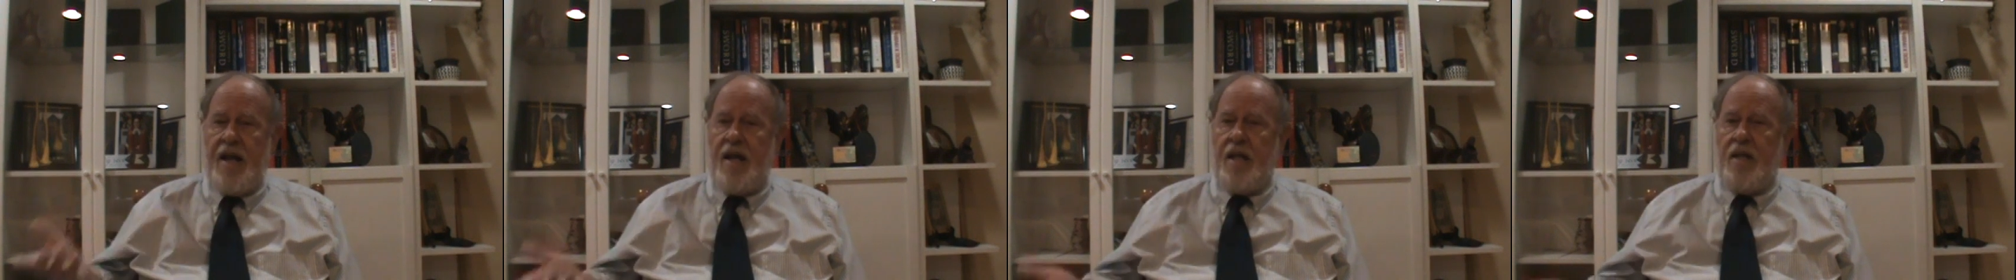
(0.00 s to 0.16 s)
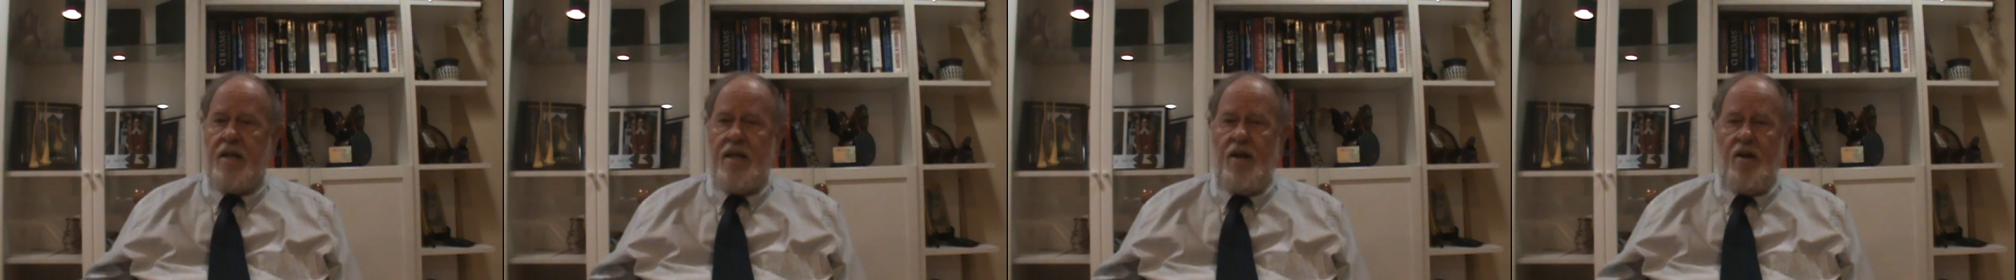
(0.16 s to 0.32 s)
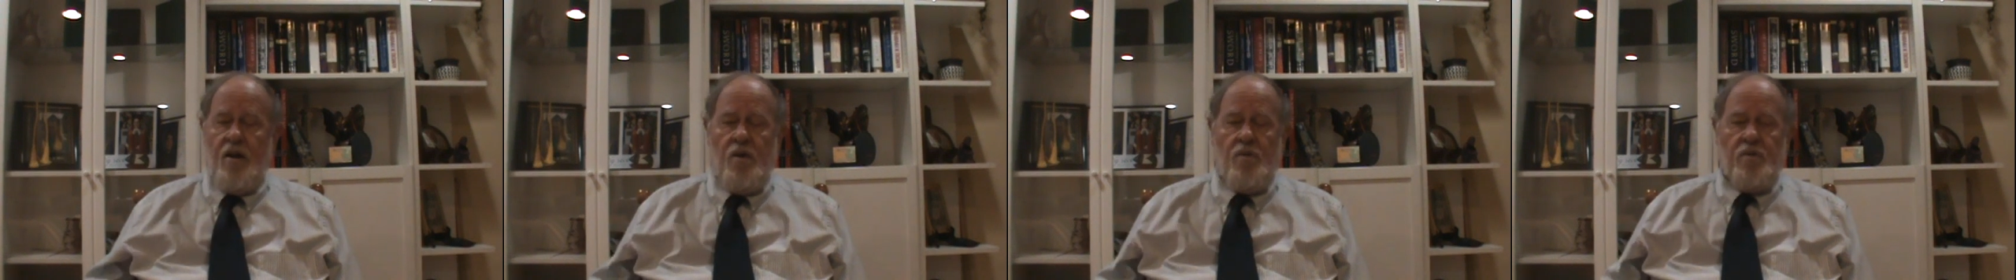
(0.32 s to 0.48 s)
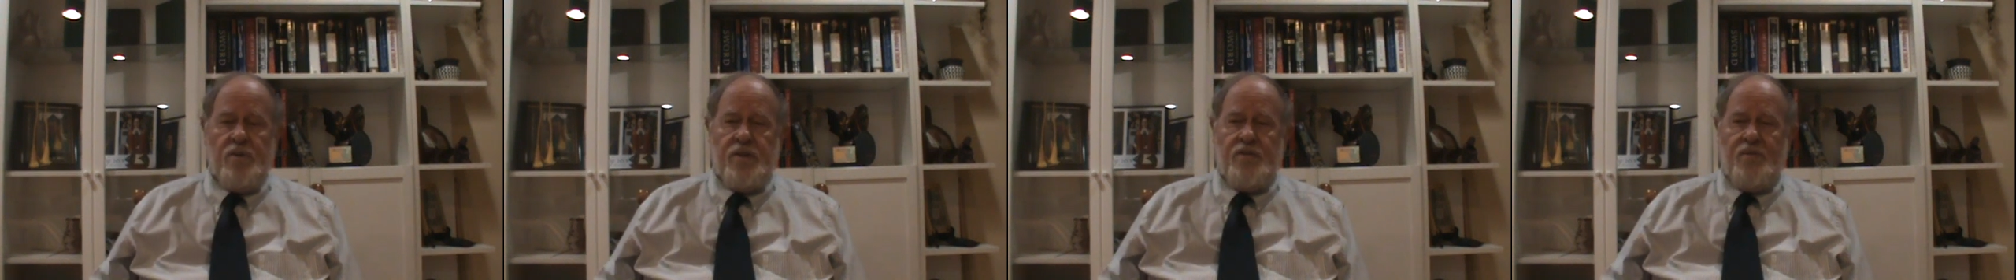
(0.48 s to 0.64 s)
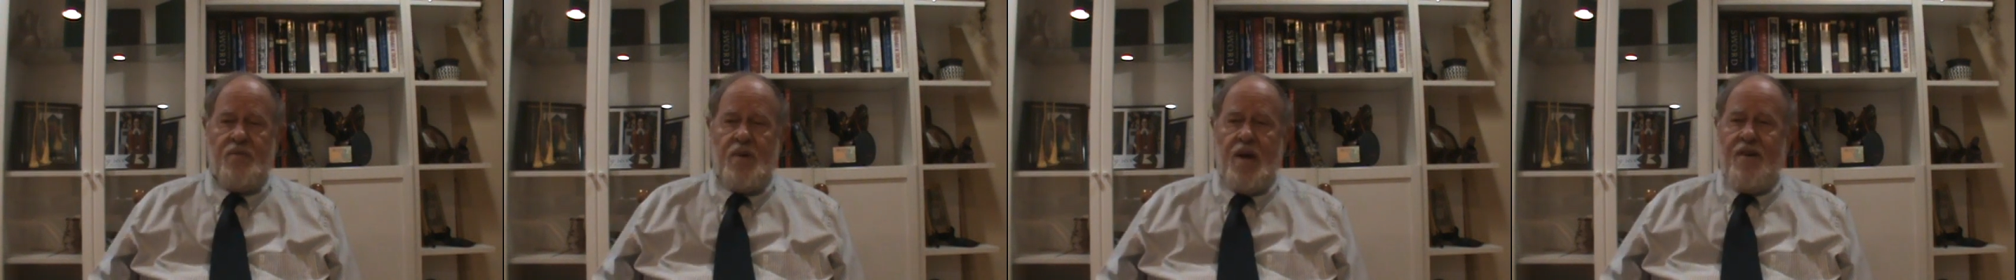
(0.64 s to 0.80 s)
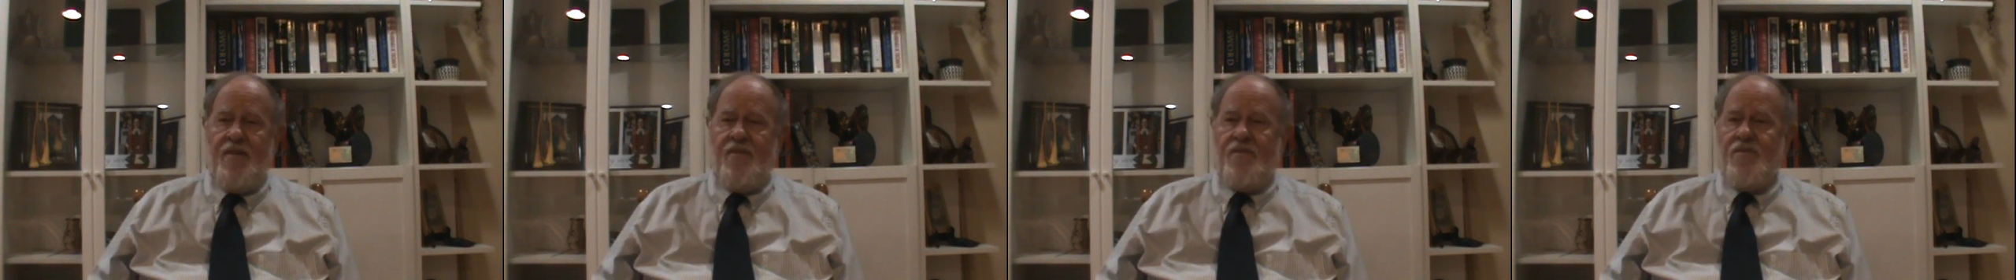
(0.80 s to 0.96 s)
and there it was
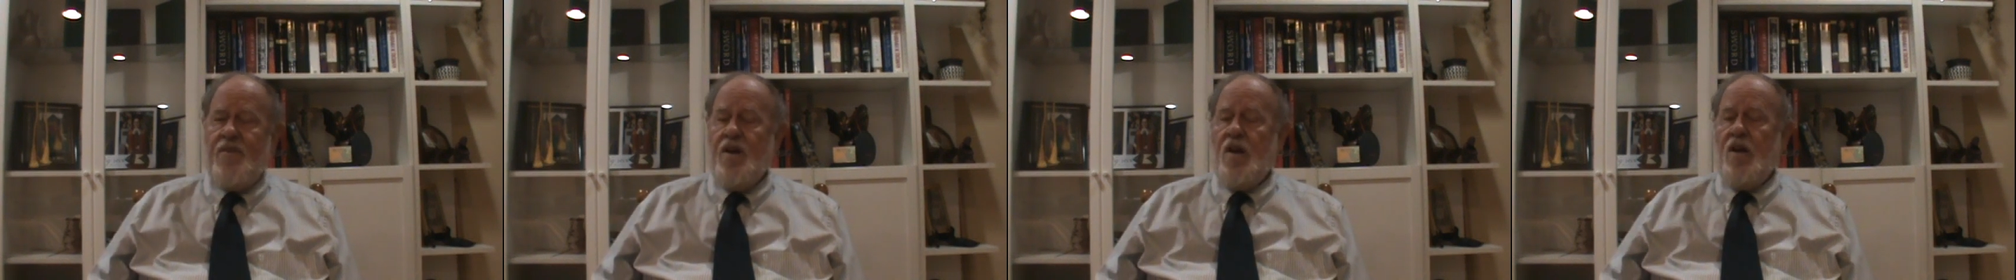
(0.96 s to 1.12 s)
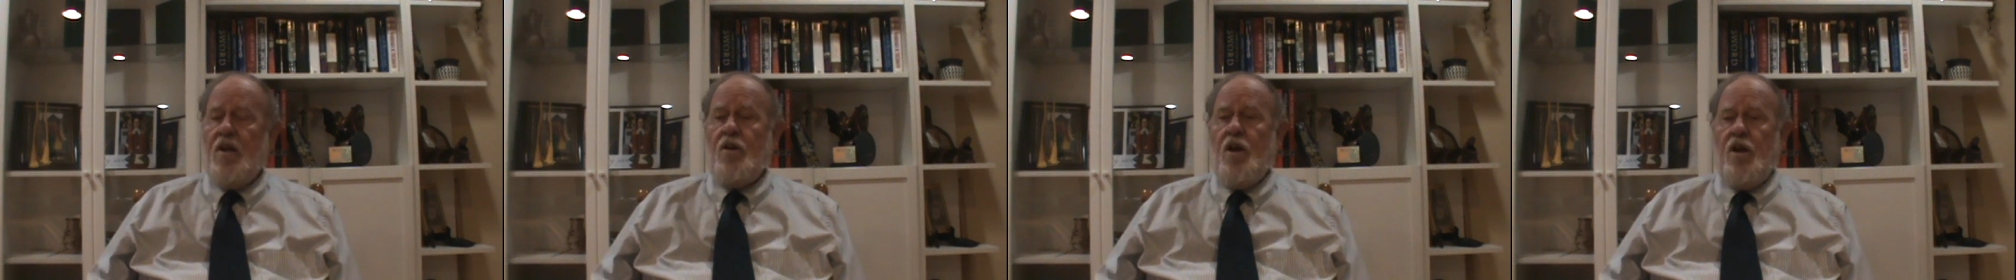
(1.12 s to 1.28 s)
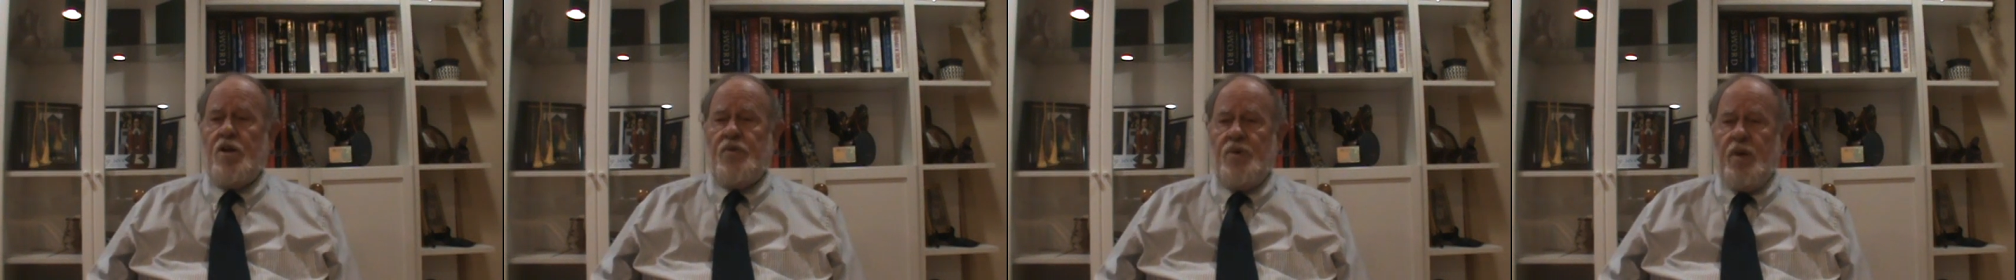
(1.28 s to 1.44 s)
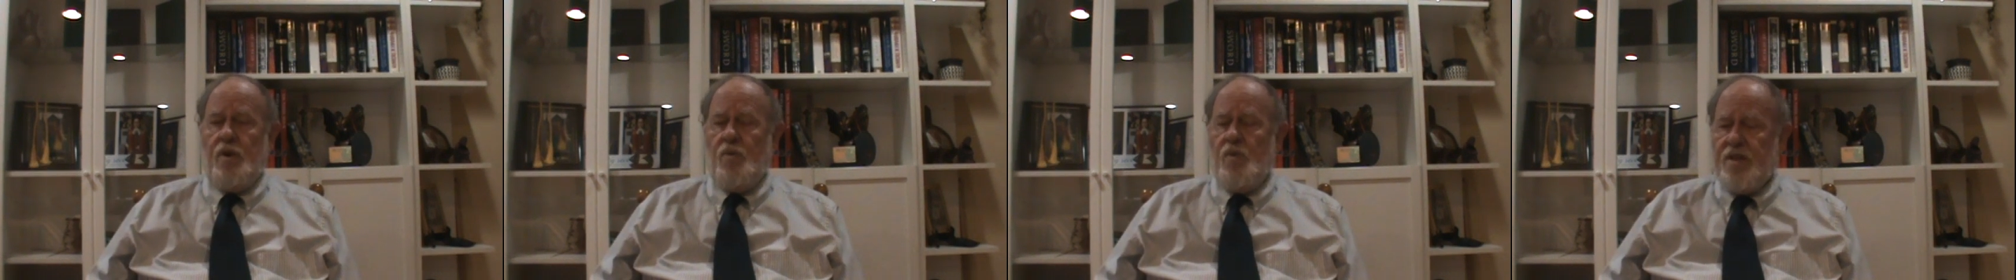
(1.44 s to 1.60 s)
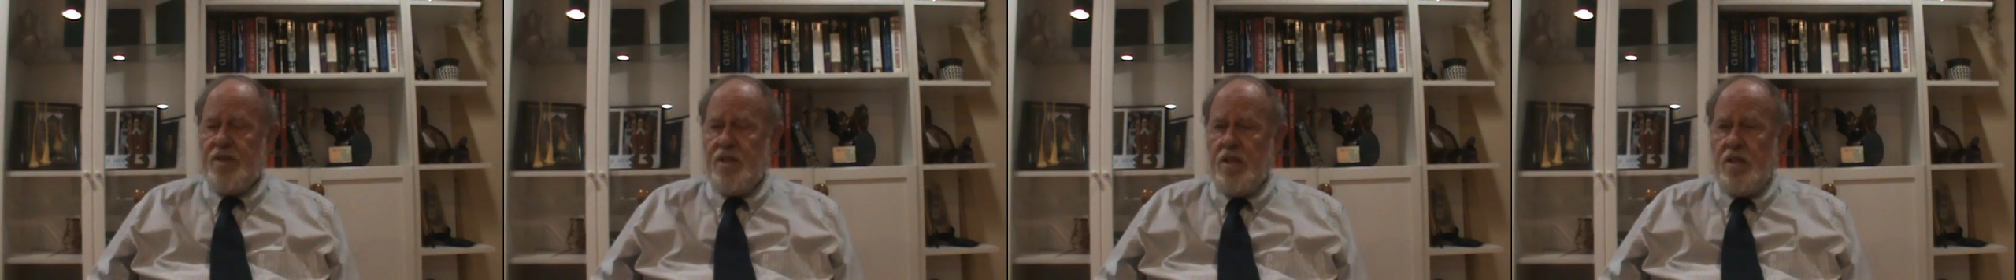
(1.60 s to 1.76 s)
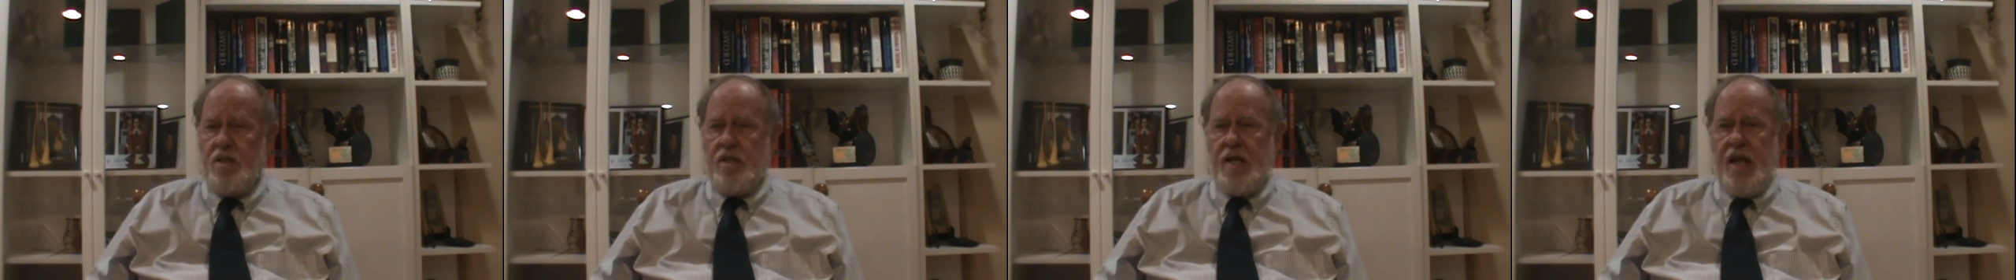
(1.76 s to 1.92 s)
by a very large vote. It
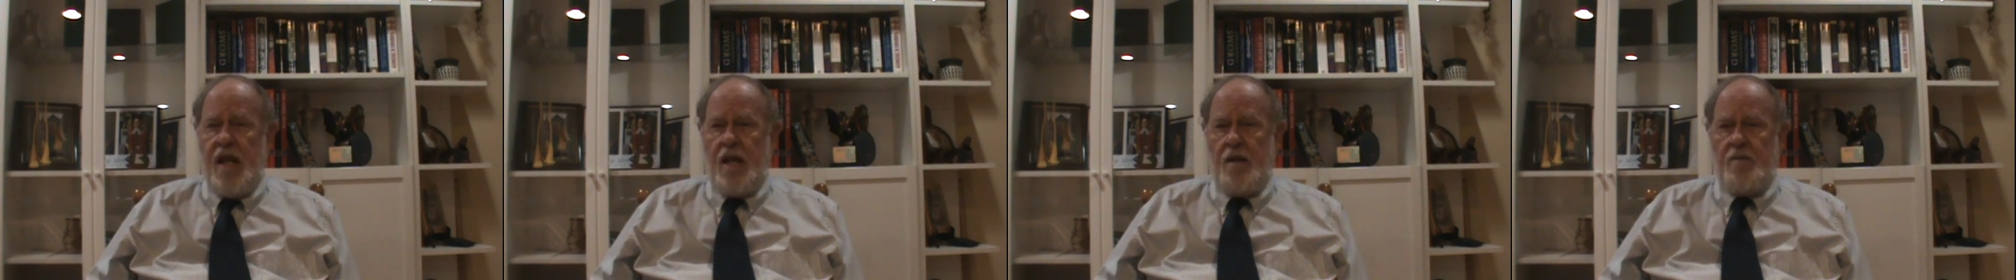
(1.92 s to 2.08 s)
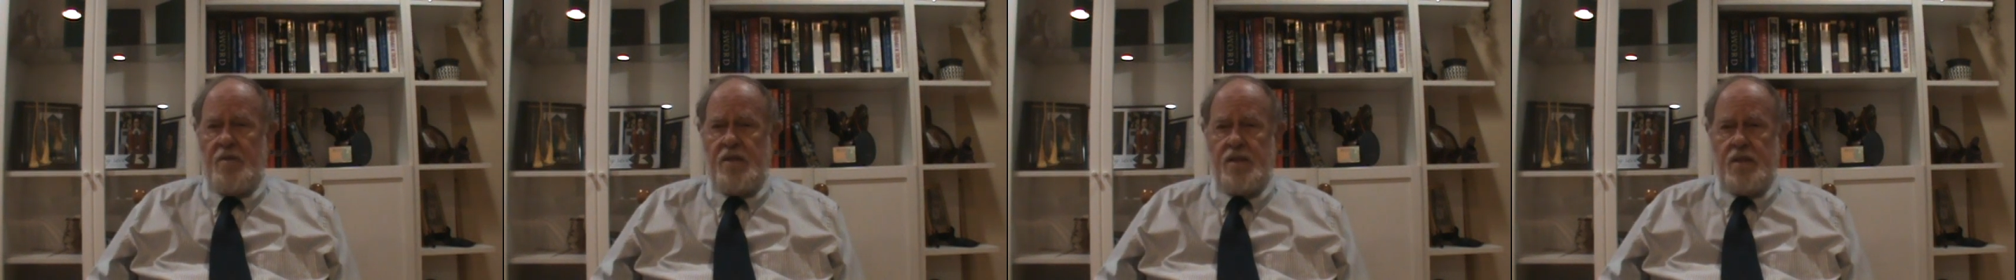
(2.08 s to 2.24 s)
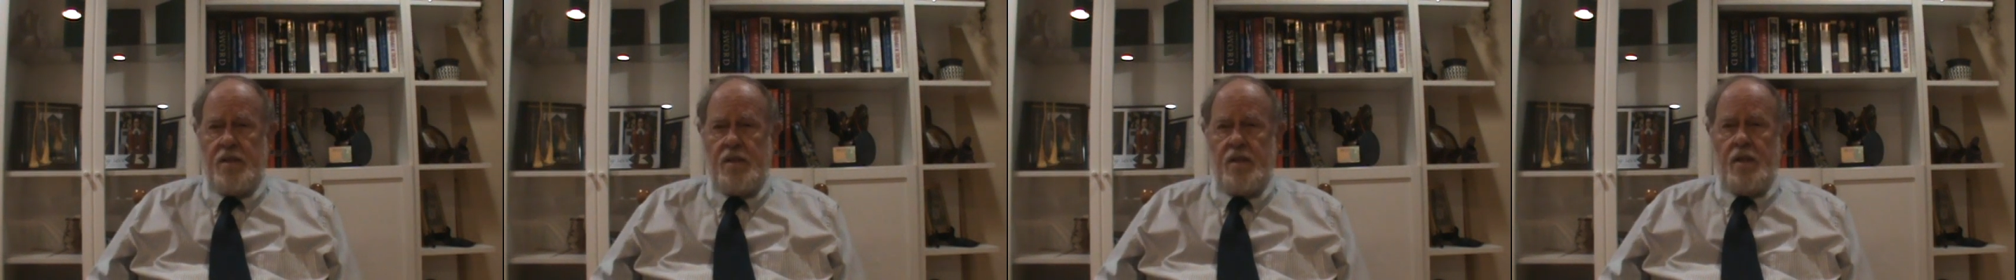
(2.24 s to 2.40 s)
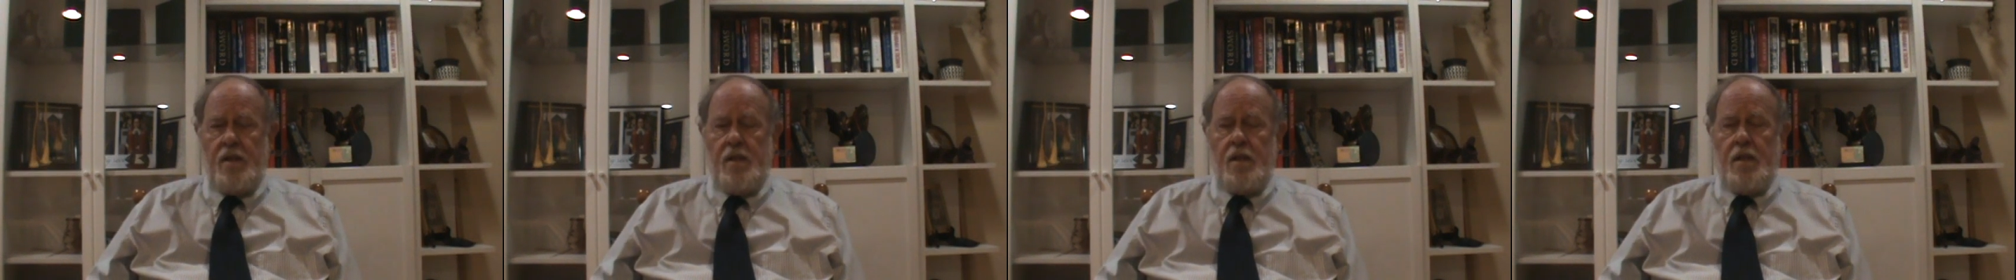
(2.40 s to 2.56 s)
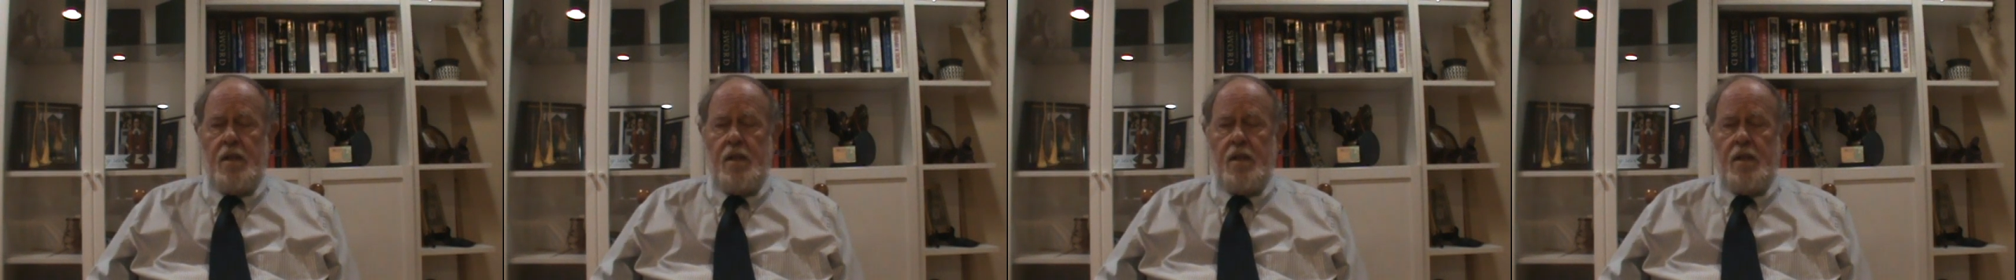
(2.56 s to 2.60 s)
wasn't unanimous,